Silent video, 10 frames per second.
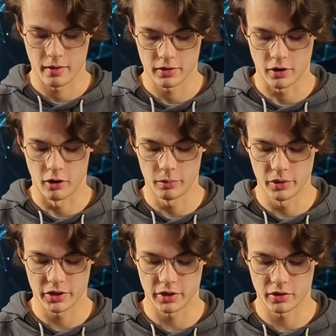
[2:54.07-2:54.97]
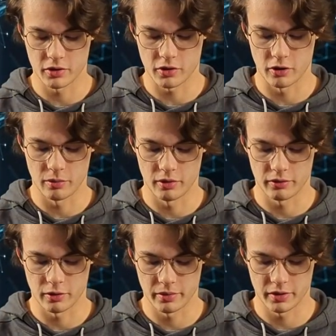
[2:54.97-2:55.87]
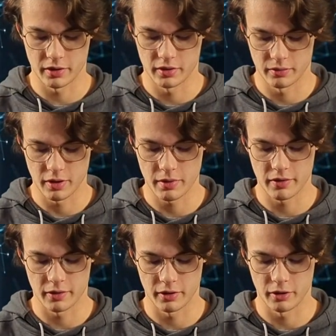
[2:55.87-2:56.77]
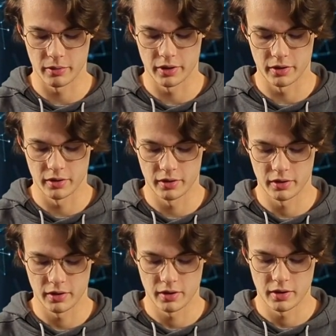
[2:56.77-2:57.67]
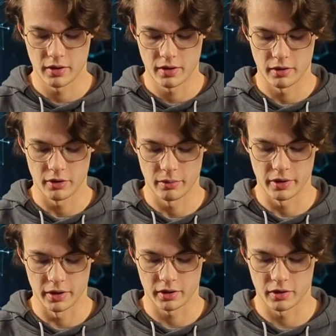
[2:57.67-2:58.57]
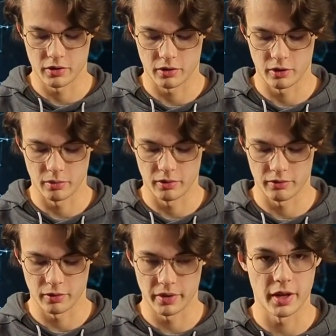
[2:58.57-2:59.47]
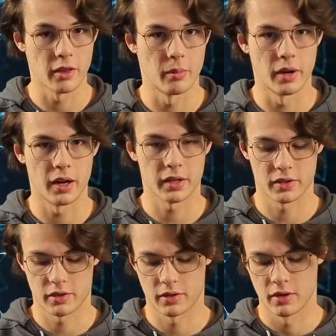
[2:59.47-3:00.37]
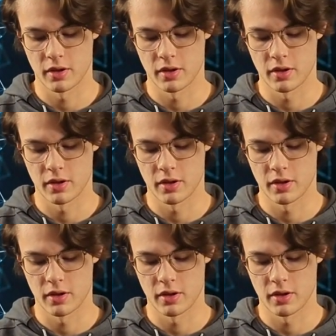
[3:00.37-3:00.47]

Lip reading: It's almost uncontrollable for me, maybe even a little bit uncontrollable for me out of the box.